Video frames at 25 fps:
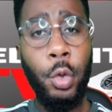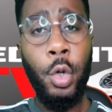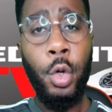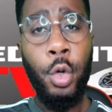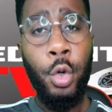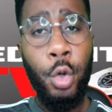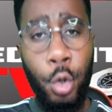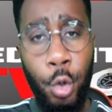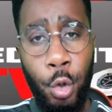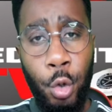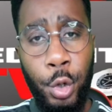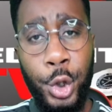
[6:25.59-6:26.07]

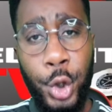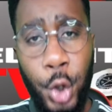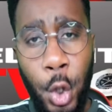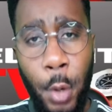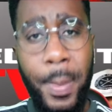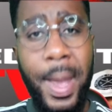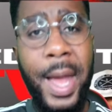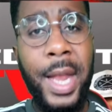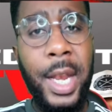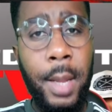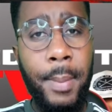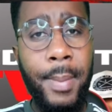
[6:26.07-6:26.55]
Who was your
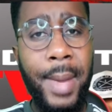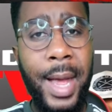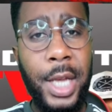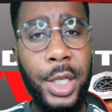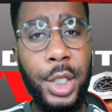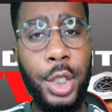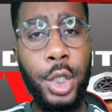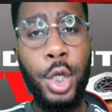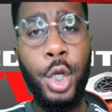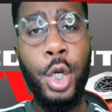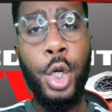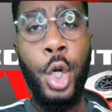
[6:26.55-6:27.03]
man of the
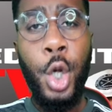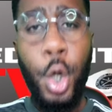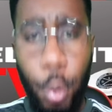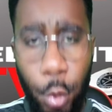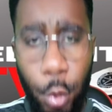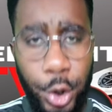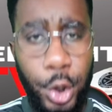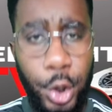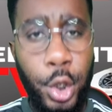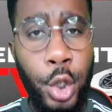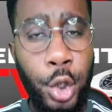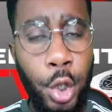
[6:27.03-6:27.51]
match? Who
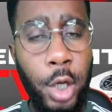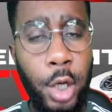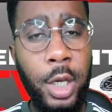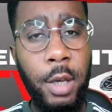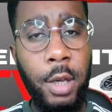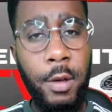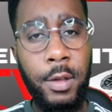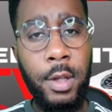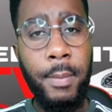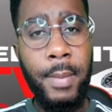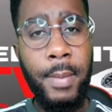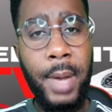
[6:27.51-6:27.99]
was your donkey
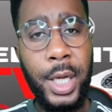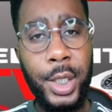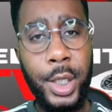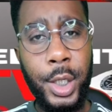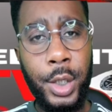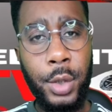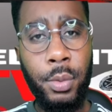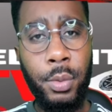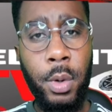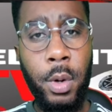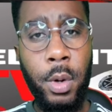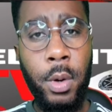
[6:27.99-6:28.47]
of the match
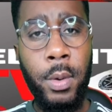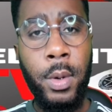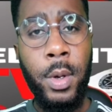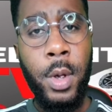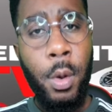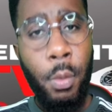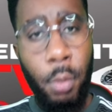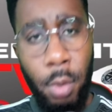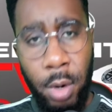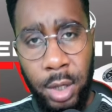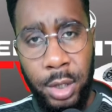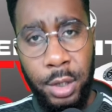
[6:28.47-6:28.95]
as well?
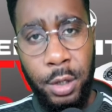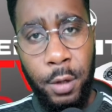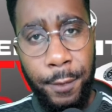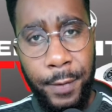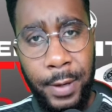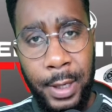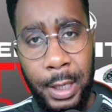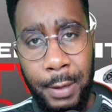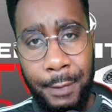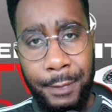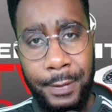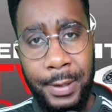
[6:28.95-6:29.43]
What did you
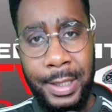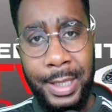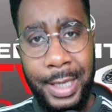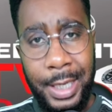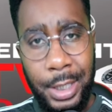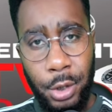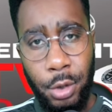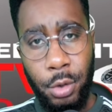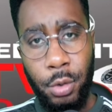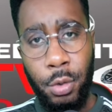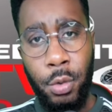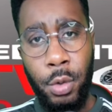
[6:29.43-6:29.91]
think of today's
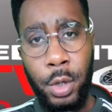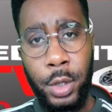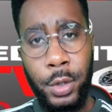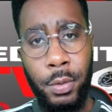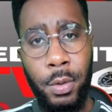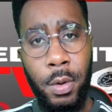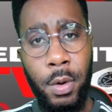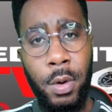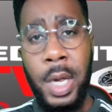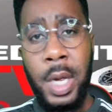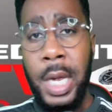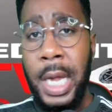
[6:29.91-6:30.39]
score as
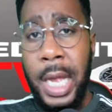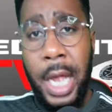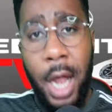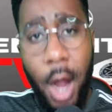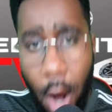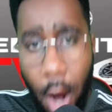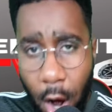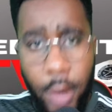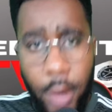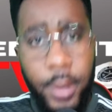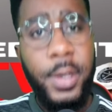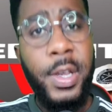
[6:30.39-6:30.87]
well?
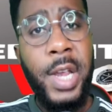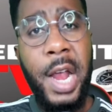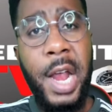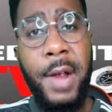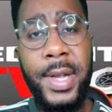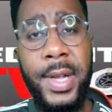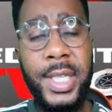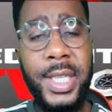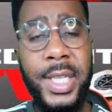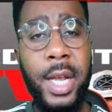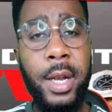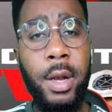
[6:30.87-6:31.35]
Are you
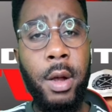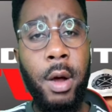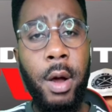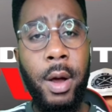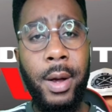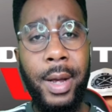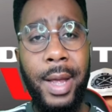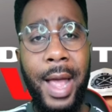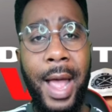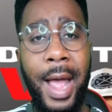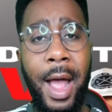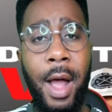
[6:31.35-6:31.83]
Erik Ten
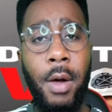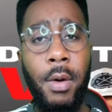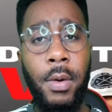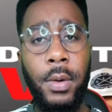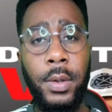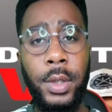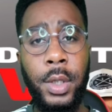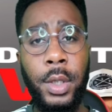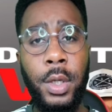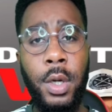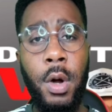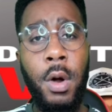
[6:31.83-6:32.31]
Hag out?
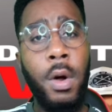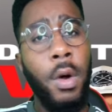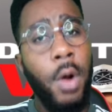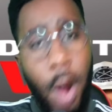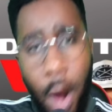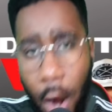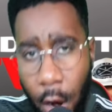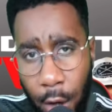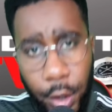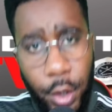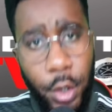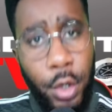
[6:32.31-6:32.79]
You know,
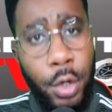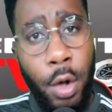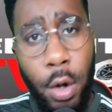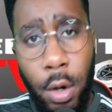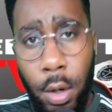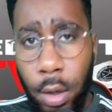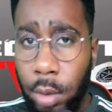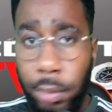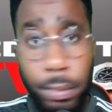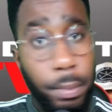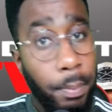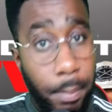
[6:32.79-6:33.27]
are you
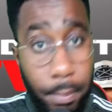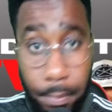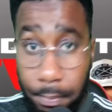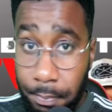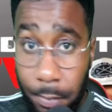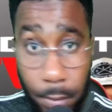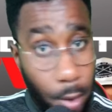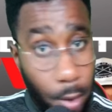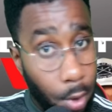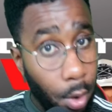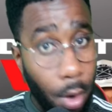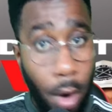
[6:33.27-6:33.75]

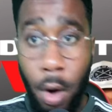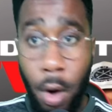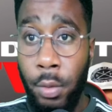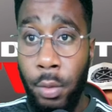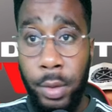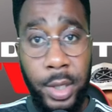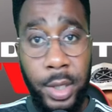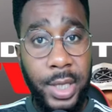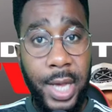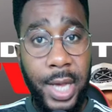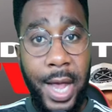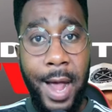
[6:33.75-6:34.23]

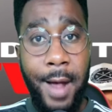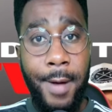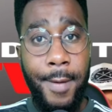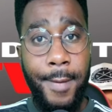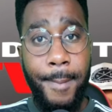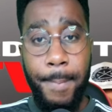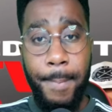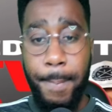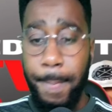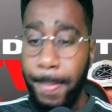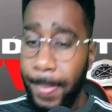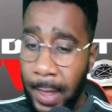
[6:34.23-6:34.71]
owners out?
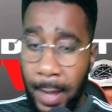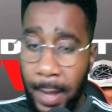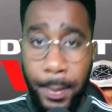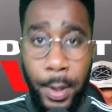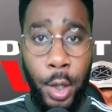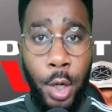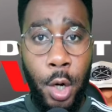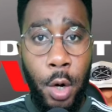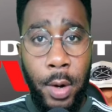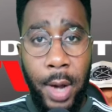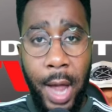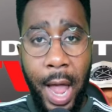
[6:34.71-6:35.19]
Let me
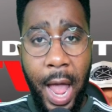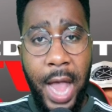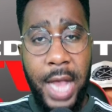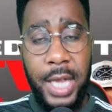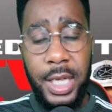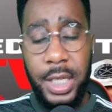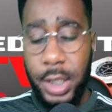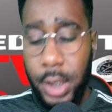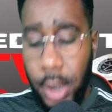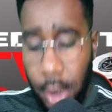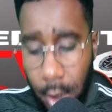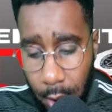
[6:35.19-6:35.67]
know,
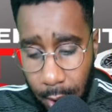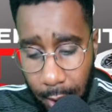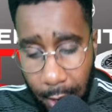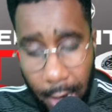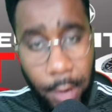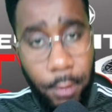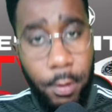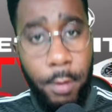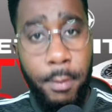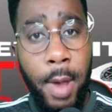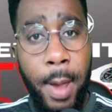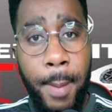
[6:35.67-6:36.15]
guys. And
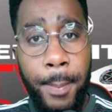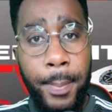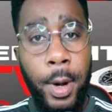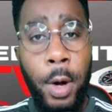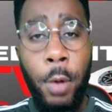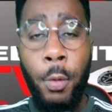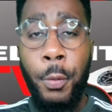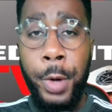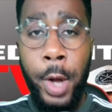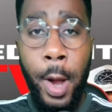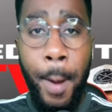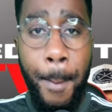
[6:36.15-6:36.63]
remember,
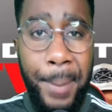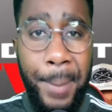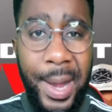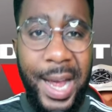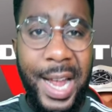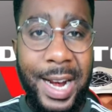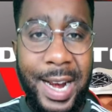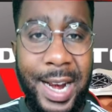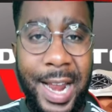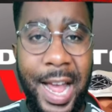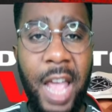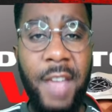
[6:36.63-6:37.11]
we are
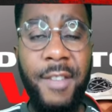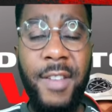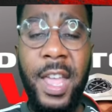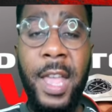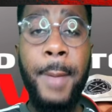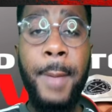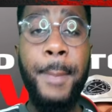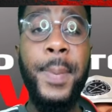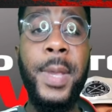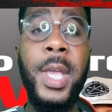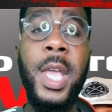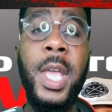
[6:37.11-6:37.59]
back live
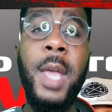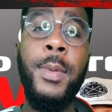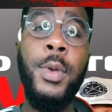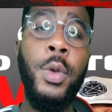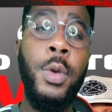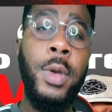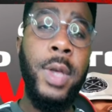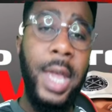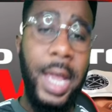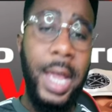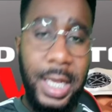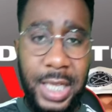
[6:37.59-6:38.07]
8 p.m.
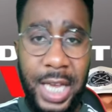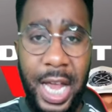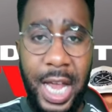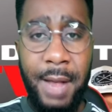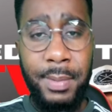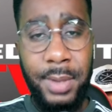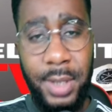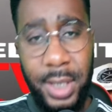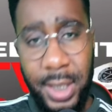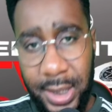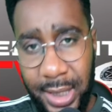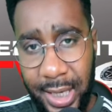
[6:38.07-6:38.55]
UK time
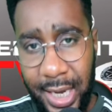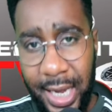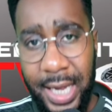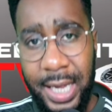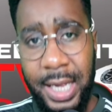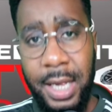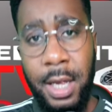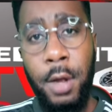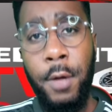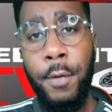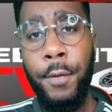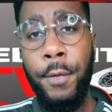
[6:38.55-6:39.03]
today
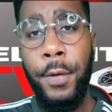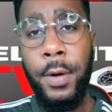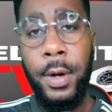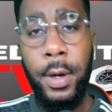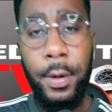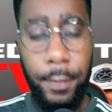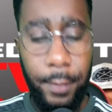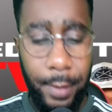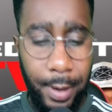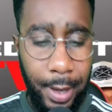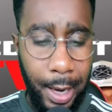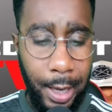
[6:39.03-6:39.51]
for the
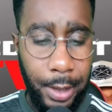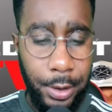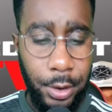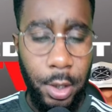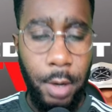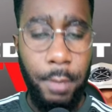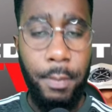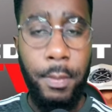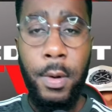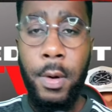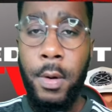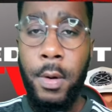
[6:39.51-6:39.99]
catch up